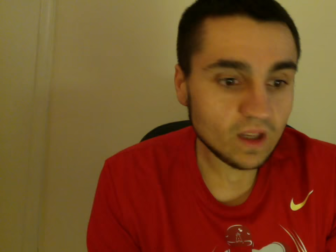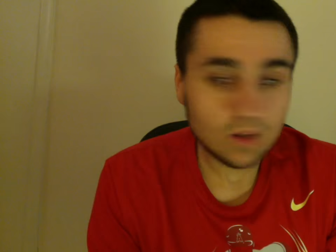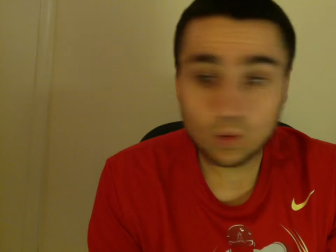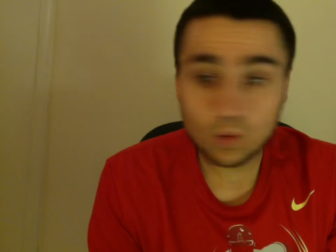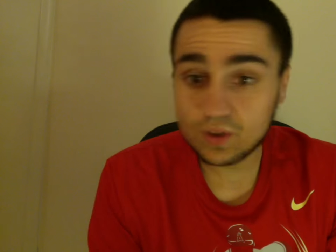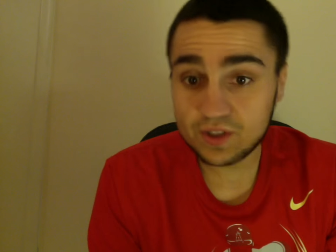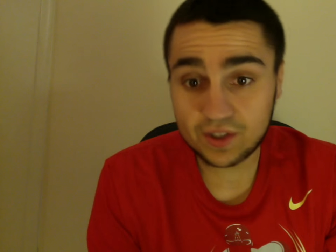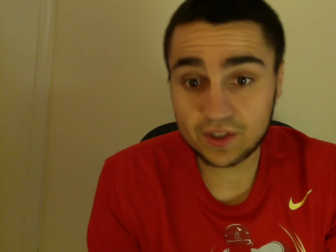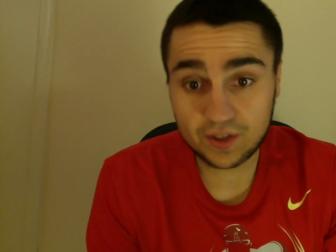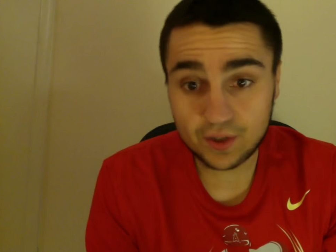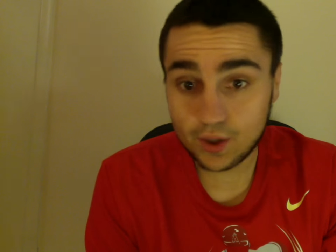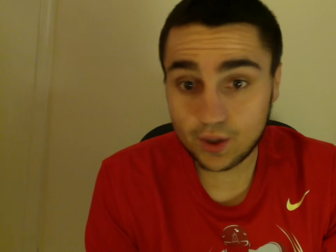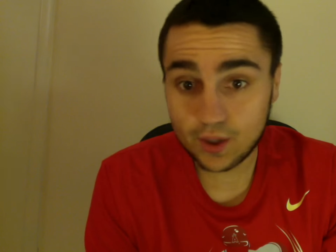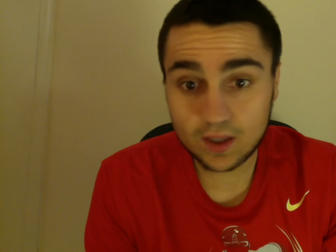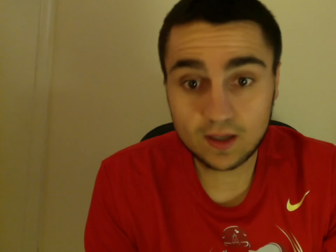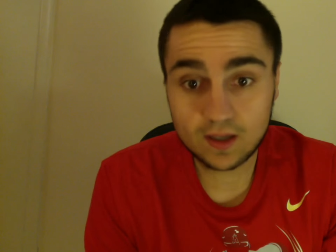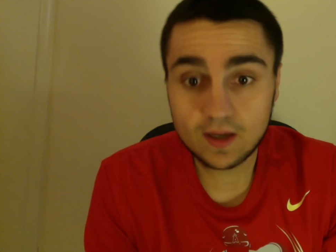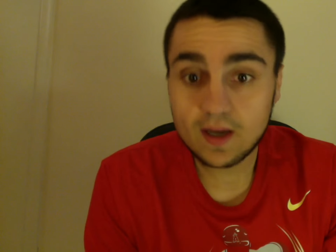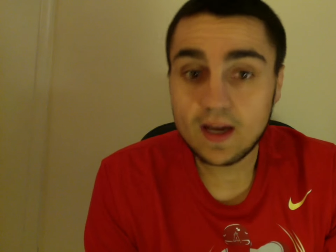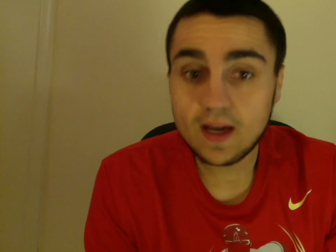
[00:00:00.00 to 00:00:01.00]
wasn't
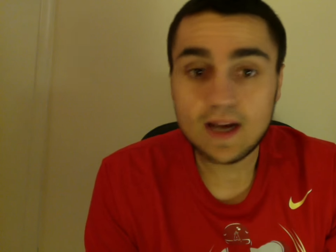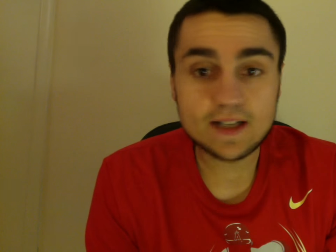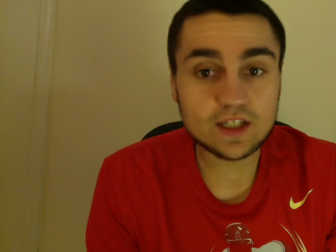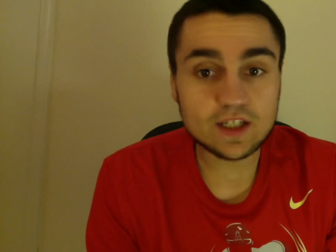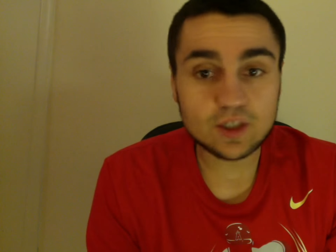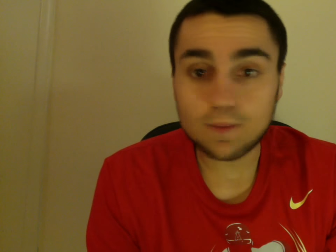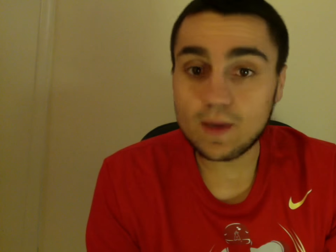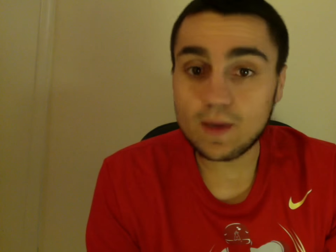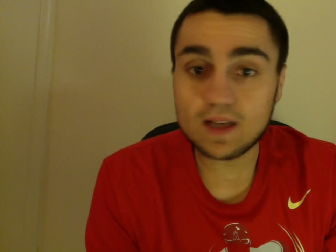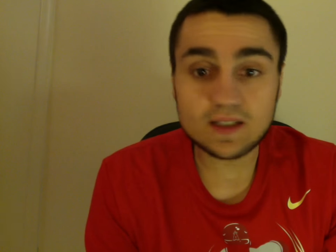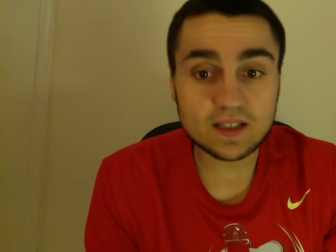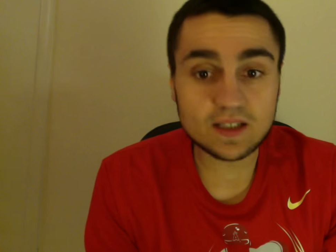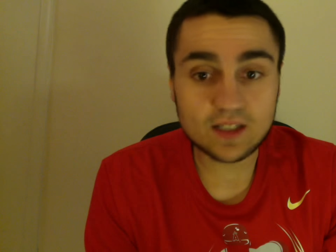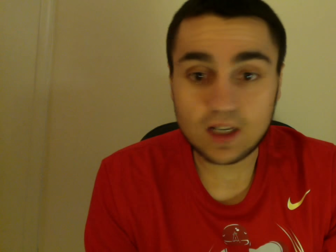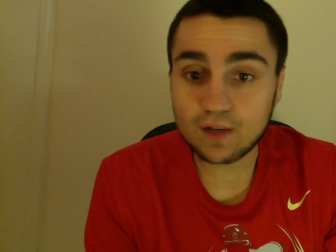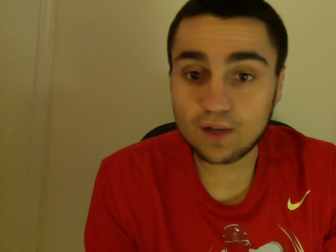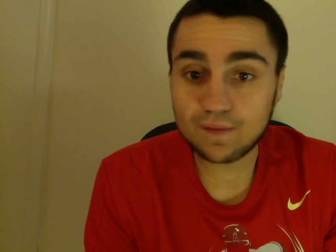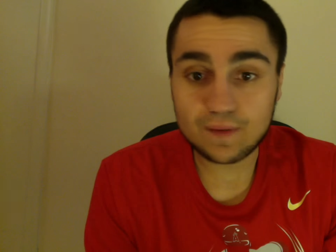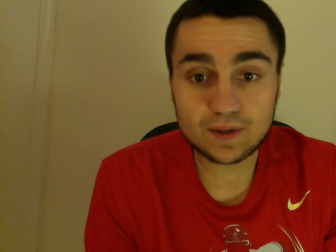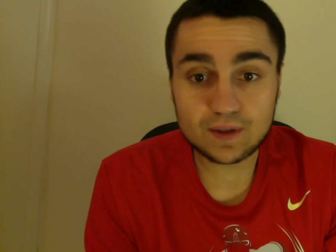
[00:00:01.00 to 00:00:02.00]
good. It just makes the
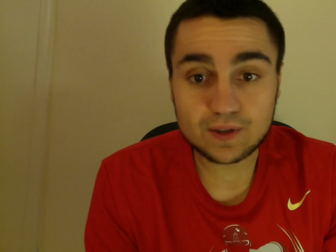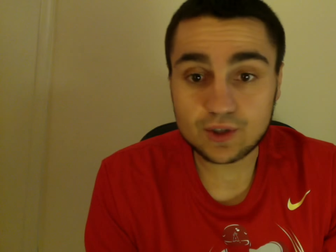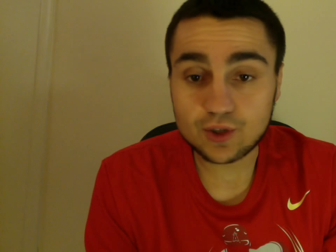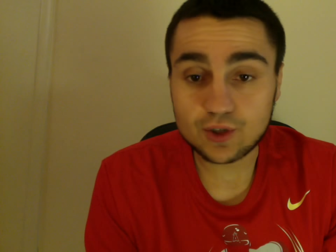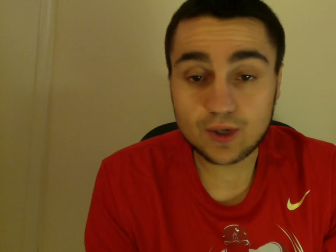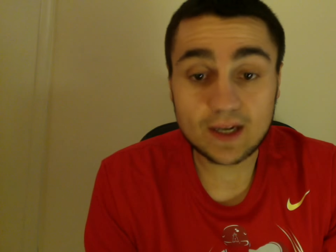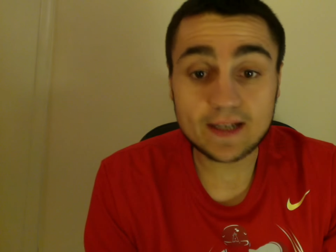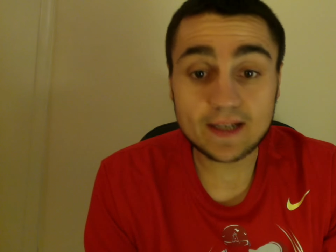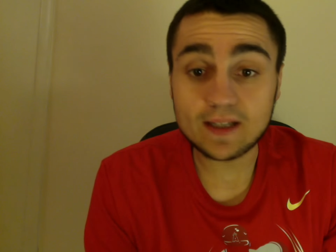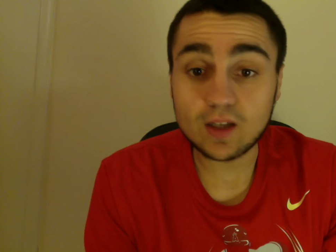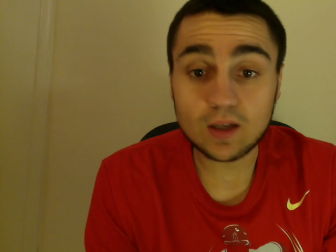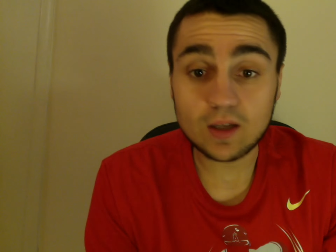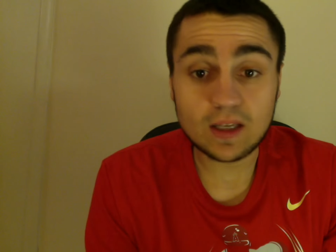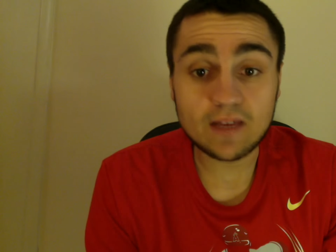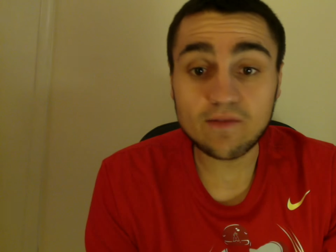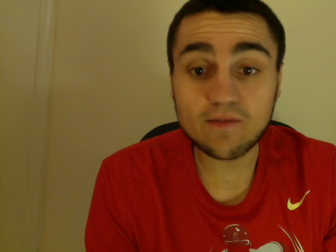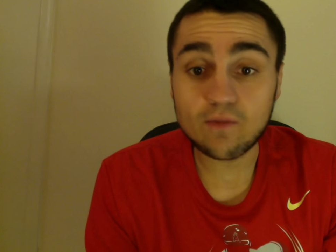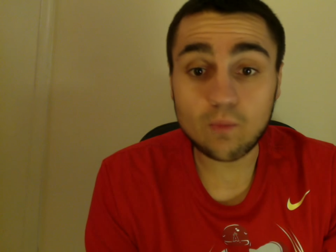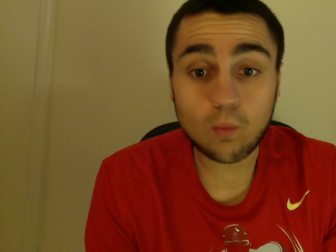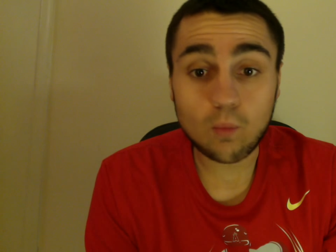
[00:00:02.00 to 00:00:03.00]
Doug Fister trade look
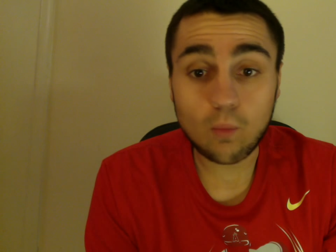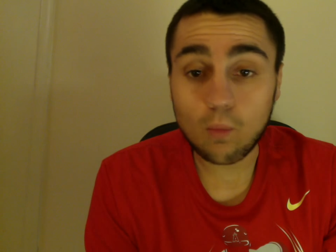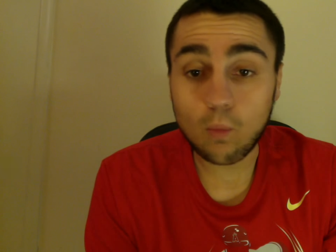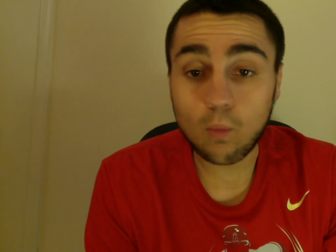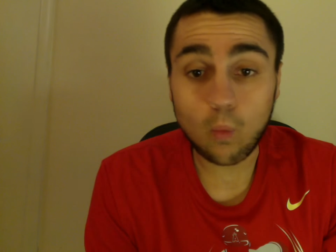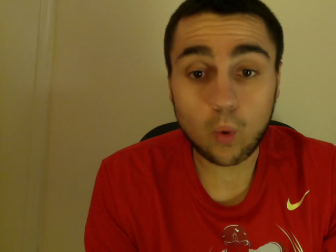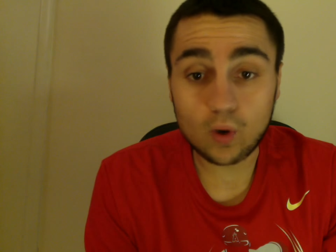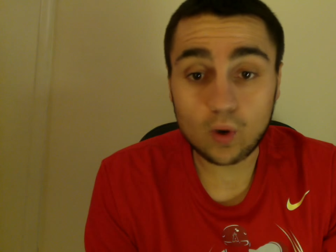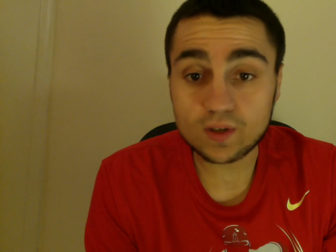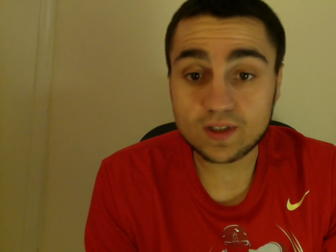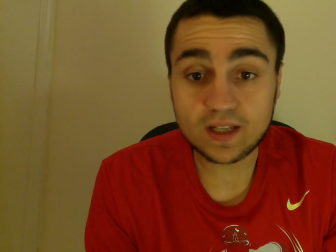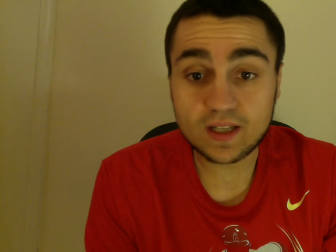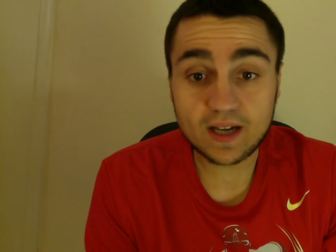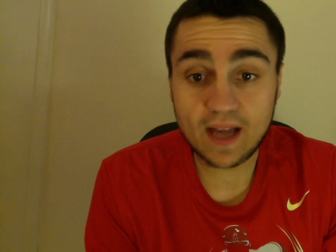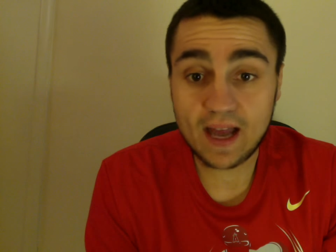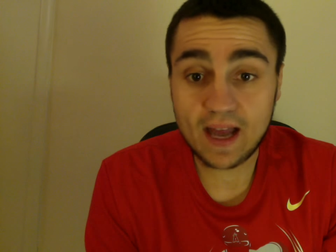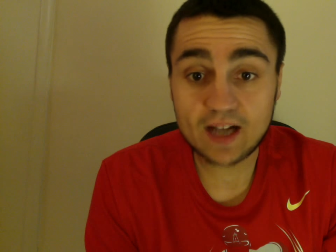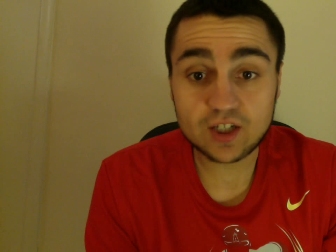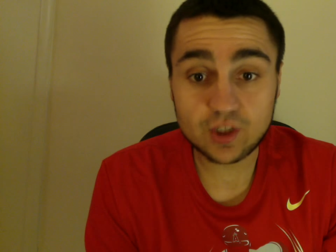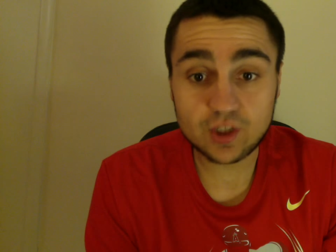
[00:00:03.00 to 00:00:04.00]
even worse than
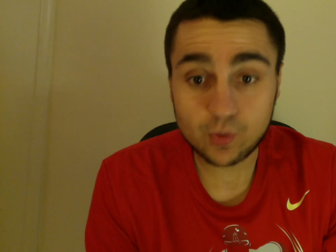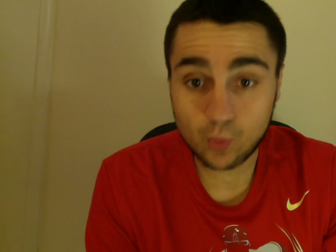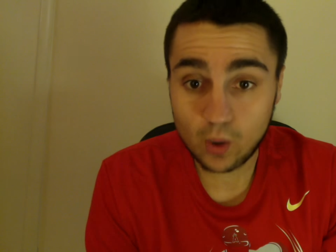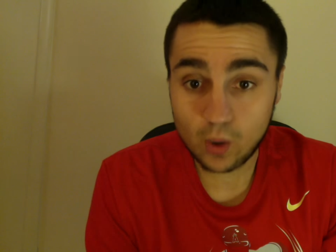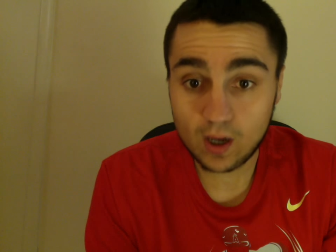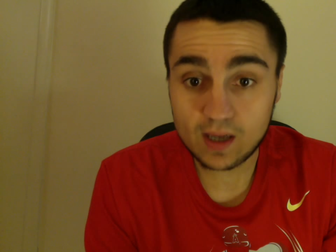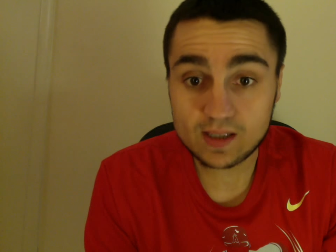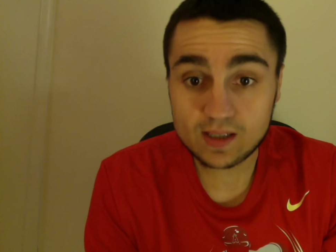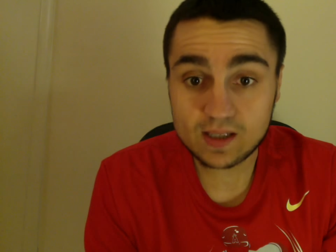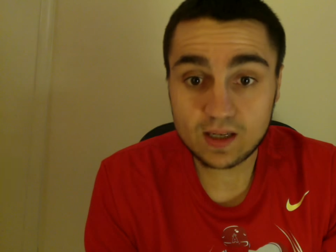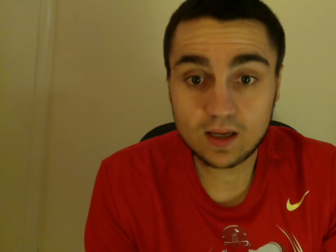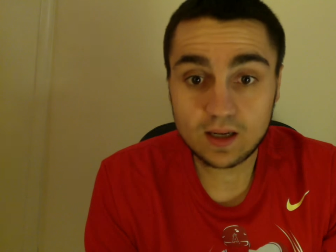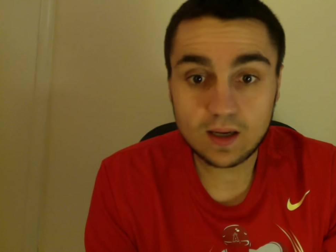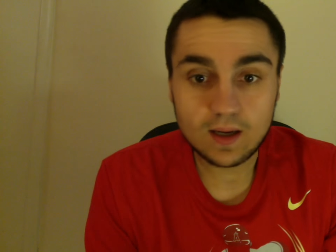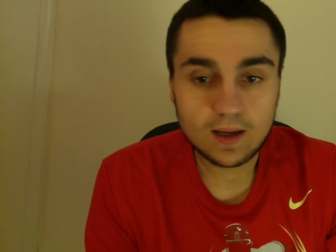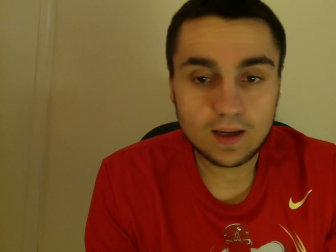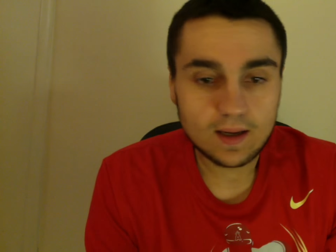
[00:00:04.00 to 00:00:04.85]
it actually was.